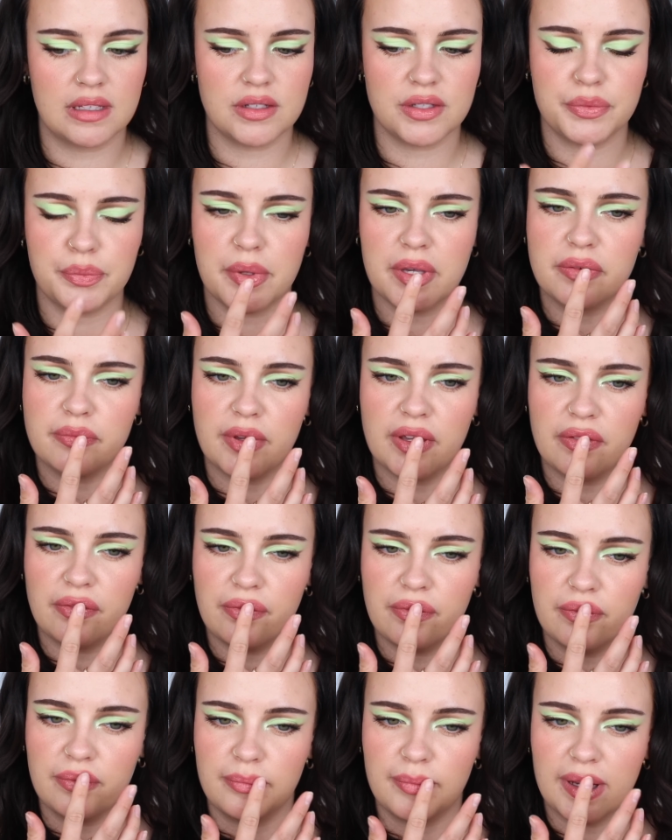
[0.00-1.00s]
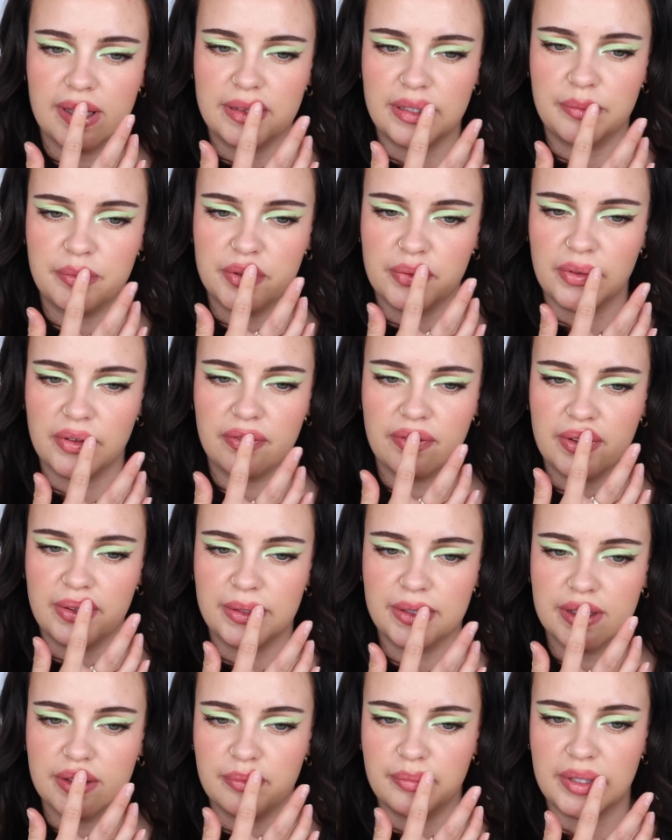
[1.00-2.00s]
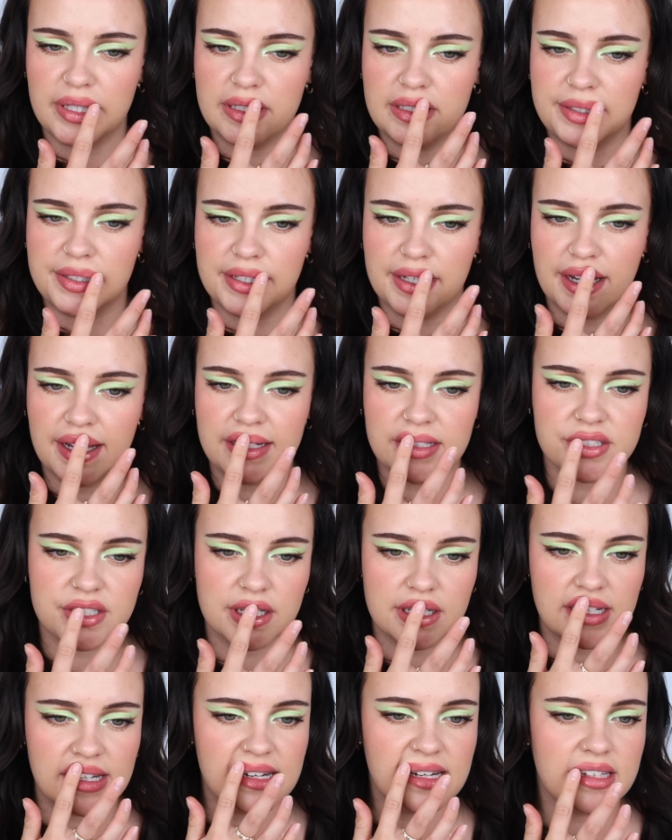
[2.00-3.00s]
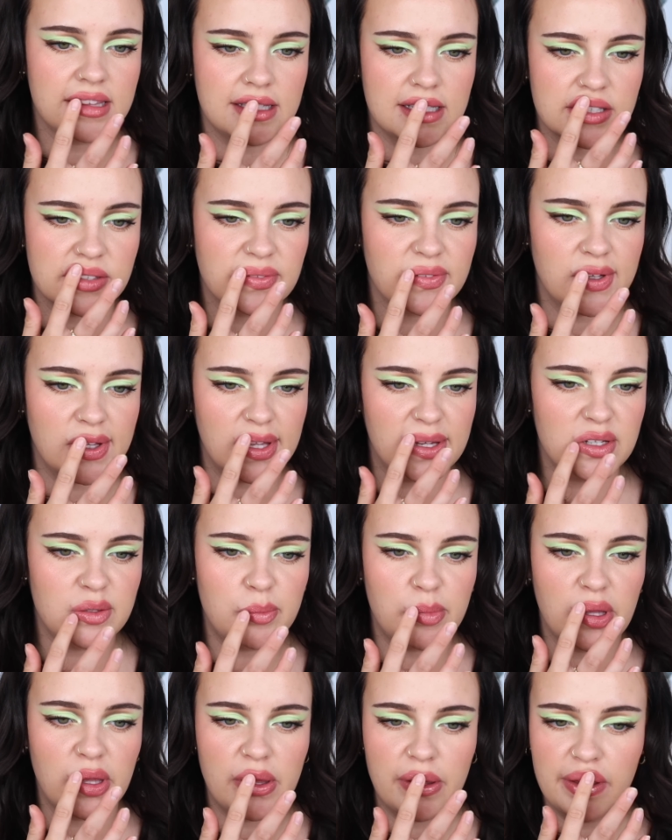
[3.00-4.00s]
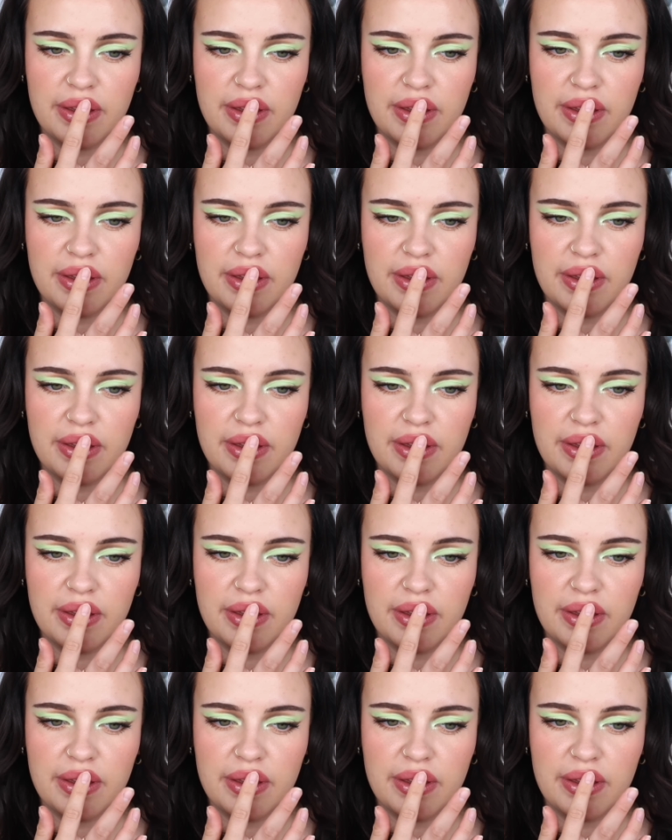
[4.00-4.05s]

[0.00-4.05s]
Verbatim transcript: Just because my, my lips were feeling a bit dehydrated and this will help.